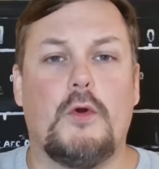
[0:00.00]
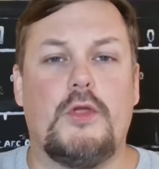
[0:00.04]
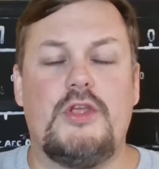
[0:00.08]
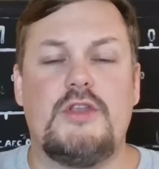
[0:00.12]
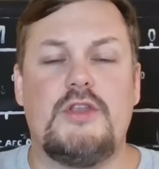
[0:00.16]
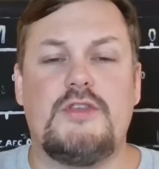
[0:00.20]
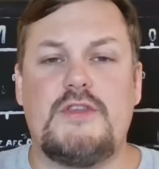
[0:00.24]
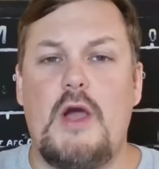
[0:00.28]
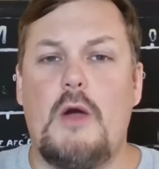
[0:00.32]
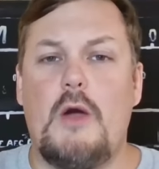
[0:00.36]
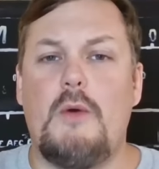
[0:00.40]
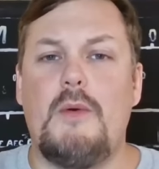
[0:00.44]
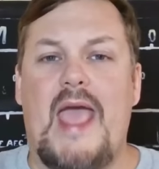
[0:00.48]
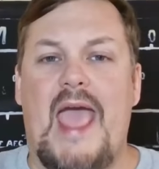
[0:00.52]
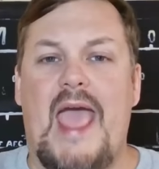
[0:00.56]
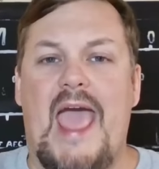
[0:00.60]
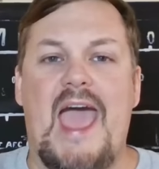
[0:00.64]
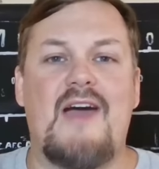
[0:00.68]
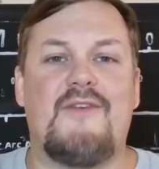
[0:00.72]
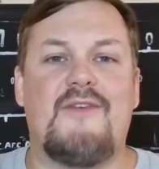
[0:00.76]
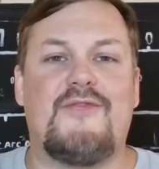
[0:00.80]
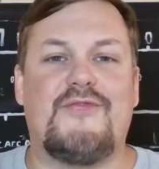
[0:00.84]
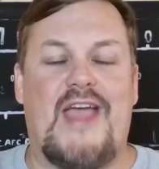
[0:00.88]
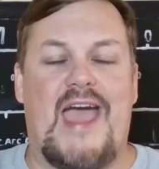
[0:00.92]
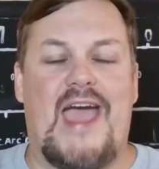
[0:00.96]
You don't
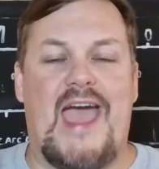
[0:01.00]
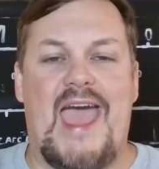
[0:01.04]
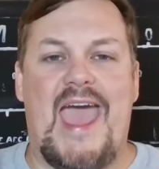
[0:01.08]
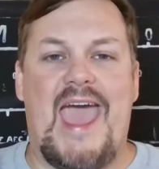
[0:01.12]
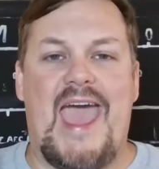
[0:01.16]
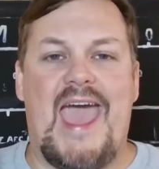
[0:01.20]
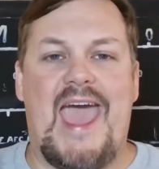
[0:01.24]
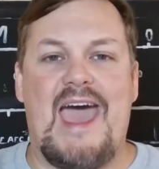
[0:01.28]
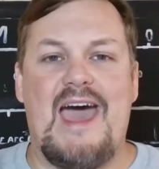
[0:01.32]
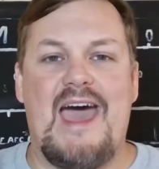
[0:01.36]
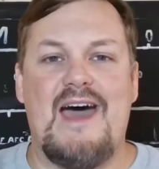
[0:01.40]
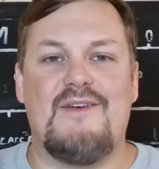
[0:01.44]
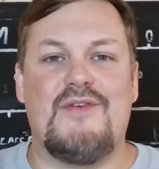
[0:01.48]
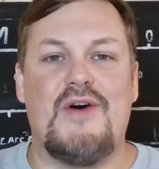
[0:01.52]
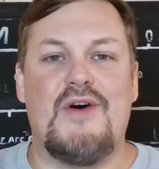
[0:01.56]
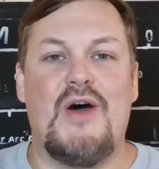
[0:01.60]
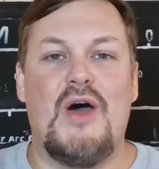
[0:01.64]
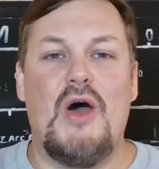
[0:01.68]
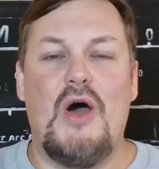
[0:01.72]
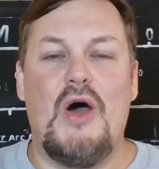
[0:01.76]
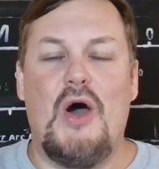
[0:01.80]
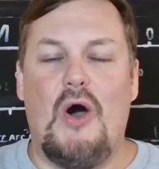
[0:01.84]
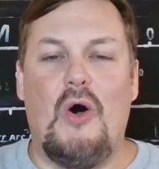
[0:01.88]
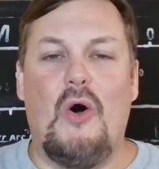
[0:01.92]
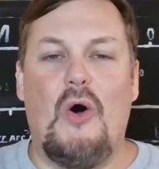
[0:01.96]
have to have
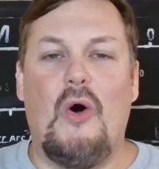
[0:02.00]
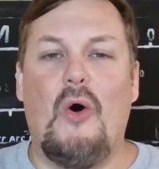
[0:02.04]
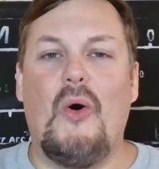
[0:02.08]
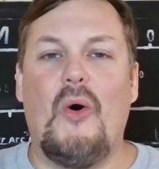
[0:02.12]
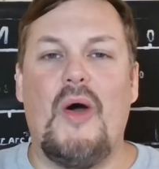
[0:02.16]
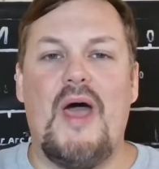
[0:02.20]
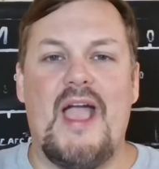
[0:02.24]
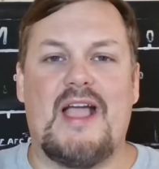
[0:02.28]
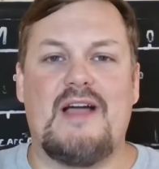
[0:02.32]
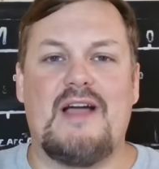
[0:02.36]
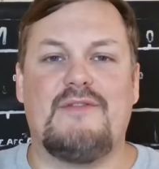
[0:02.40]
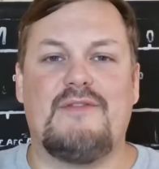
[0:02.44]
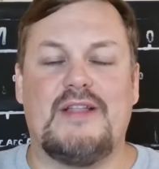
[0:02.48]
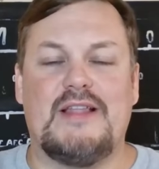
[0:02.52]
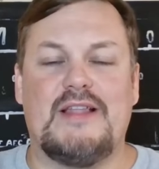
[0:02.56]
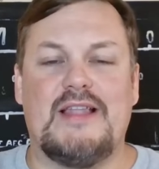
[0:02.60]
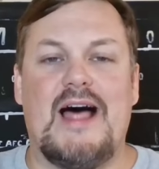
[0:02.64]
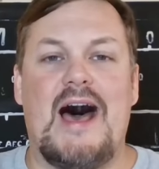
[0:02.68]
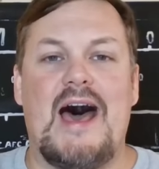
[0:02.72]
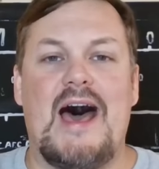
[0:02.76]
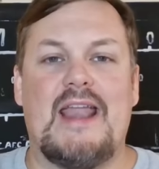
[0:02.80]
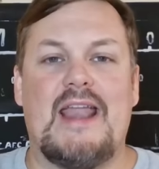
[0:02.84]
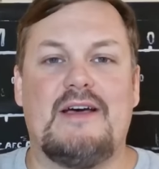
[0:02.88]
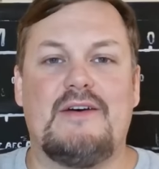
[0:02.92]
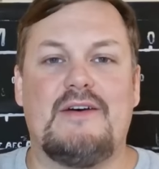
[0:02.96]
a whole heck of a
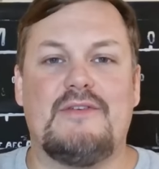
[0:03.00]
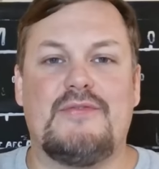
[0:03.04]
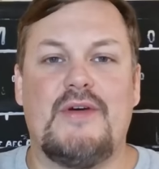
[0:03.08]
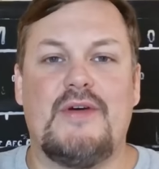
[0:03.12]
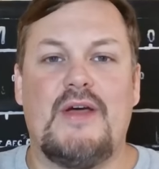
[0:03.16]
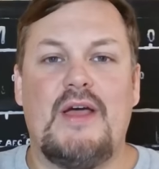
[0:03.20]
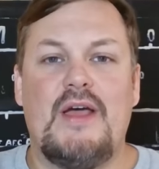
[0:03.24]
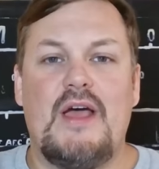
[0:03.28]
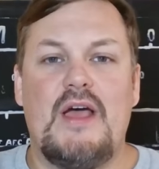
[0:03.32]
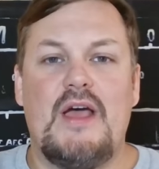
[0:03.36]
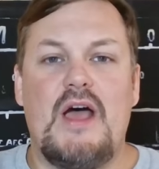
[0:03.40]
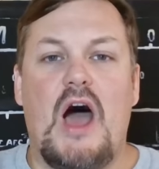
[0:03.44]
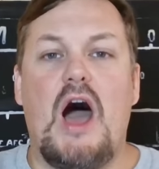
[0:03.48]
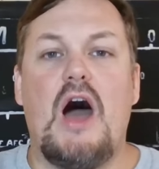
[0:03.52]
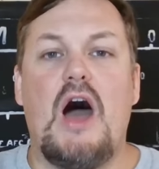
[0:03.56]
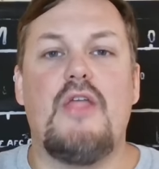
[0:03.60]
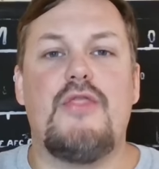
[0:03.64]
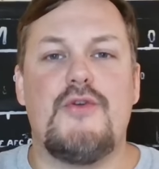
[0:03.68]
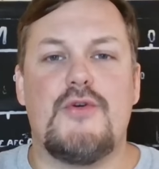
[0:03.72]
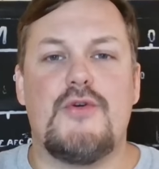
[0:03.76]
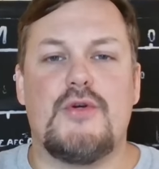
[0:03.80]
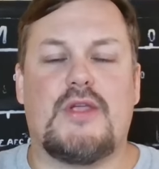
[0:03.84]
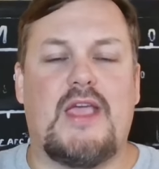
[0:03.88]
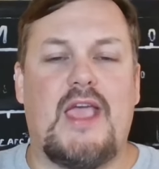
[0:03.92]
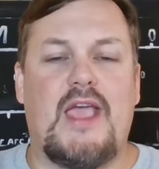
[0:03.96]
lot of
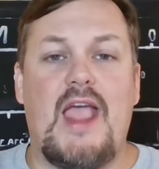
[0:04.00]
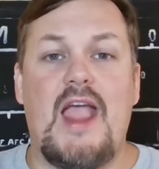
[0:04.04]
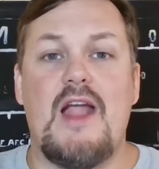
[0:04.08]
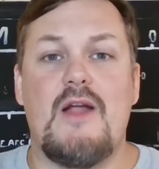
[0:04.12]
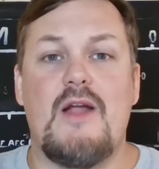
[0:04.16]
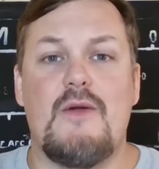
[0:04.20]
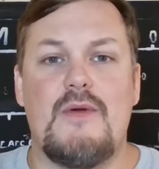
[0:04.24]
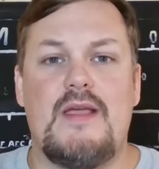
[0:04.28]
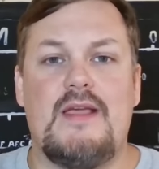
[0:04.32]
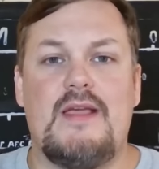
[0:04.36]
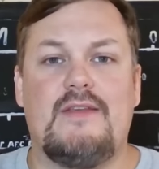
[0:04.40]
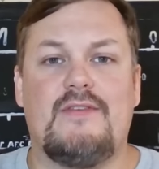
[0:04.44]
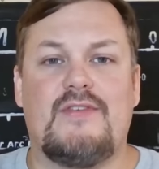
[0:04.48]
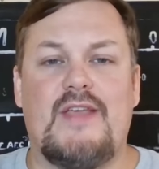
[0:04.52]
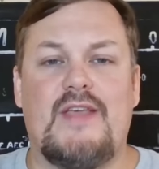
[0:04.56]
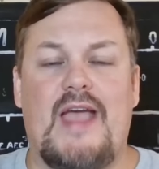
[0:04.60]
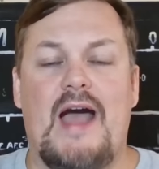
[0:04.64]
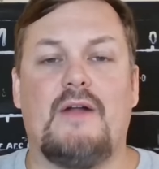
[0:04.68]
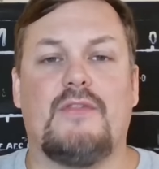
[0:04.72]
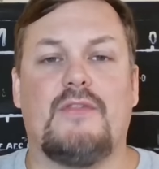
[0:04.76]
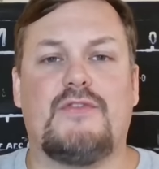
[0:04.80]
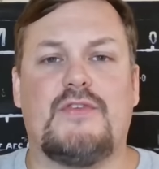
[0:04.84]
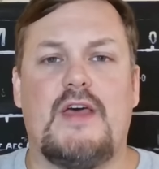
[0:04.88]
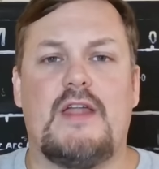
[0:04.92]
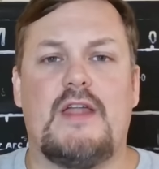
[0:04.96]
other carries
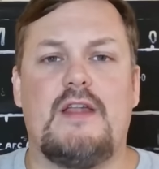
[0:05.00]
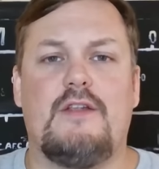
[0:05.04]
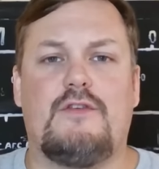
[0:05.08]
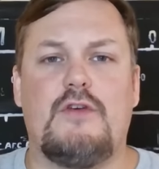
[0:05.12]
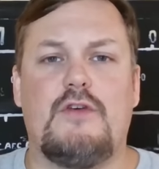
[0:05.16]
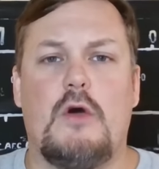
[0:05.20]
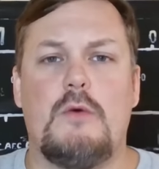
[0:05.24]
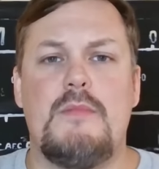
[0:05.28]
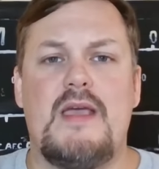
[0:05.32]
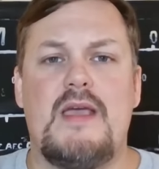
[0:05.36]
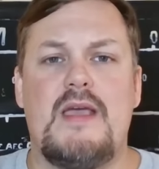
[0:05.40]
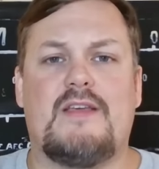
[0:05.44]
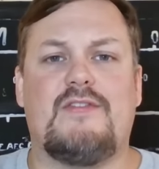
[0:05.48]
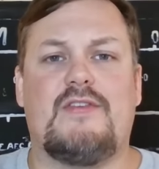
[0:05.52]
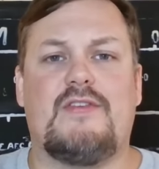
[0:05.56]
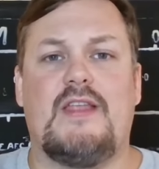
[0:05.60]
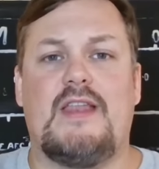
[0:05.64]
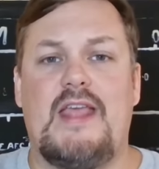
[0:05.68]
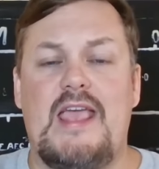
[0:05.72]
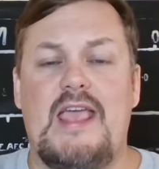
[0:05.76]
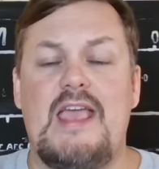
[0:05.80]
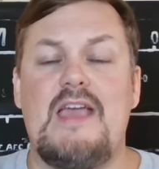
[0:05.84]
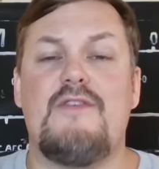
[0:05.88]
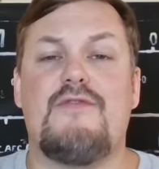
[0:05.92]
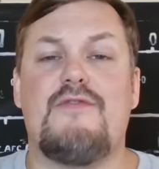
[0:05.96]
outside of Joe
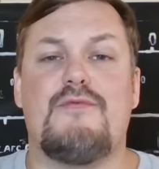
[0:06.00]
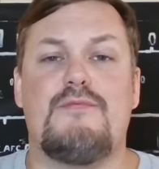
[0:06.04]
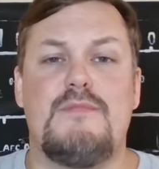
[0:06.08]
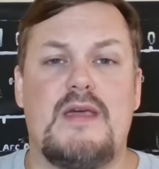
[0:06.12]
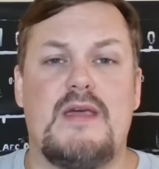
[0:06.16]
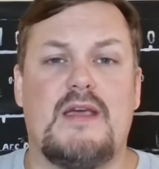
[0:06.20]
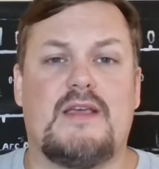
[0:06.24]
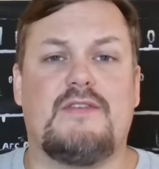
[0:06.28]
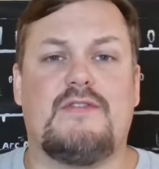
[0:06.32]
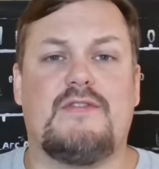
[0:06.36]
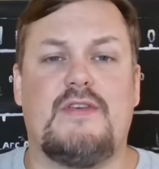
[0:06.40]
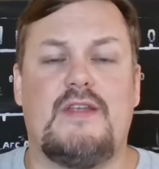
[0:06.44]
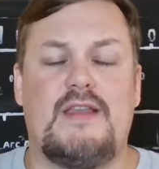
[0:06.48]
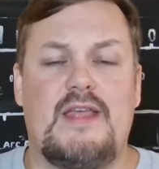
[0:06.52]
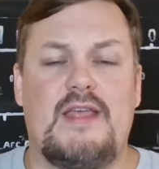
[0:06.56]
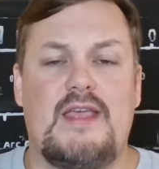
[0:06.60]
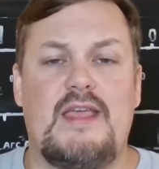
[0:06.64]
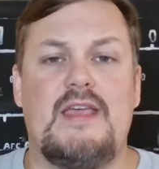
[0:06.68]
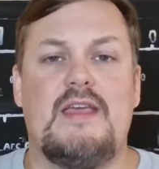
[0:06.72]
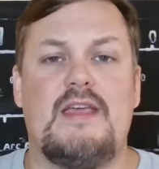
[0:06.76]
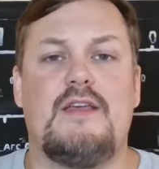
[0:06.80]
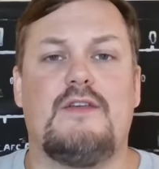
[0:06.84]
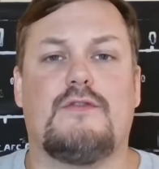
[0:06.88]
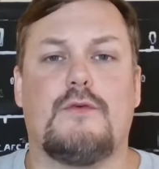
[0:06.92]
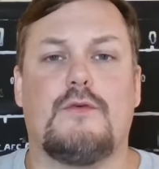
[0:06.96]
Mixon if Mixon
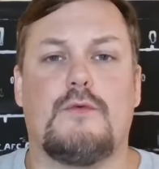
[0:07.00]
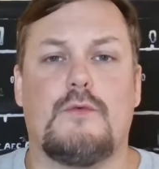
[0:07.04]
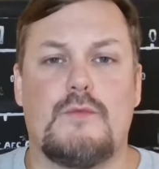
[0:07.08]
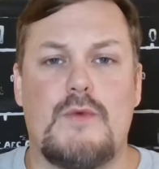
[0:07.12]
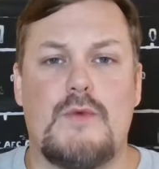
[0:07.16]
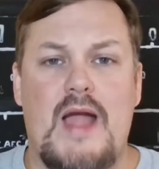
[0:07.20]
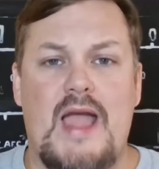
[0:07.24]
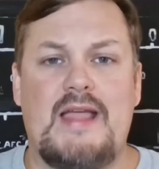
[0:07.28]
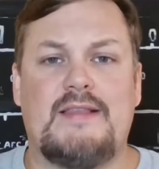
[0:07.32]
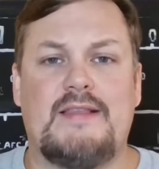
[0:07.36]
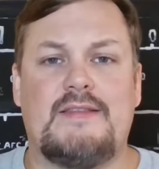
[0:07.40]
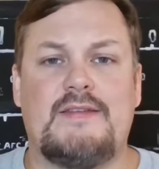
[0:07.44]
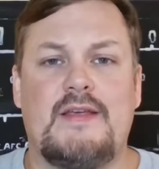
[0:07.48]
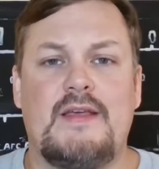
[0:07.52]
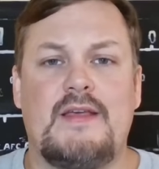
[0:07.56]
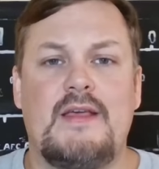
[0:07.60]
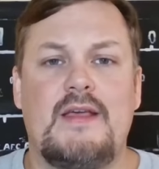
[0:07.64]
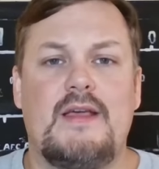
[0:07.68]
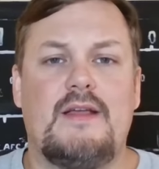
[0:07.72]
is right.